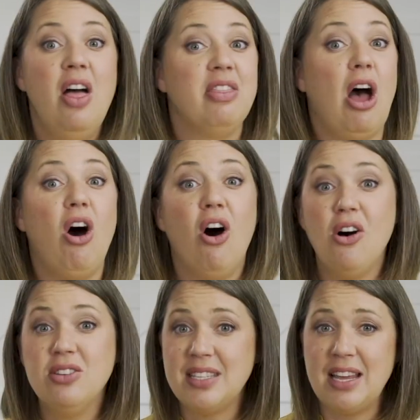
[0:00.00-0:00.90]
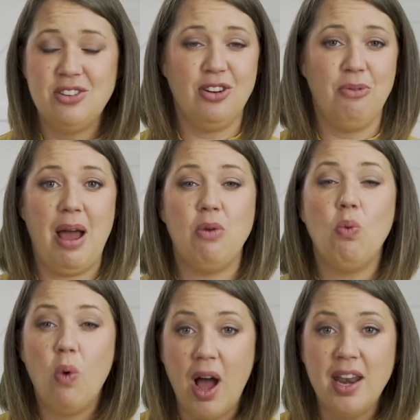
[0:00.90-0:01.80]
that all centered around
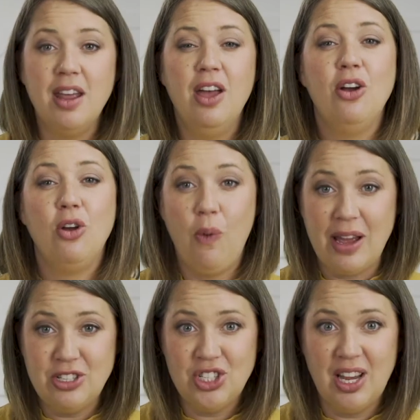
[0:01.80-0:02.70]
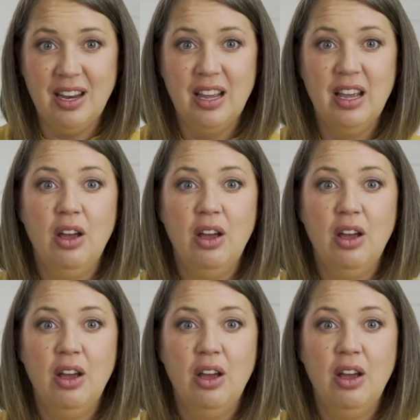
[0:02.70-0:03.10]
one question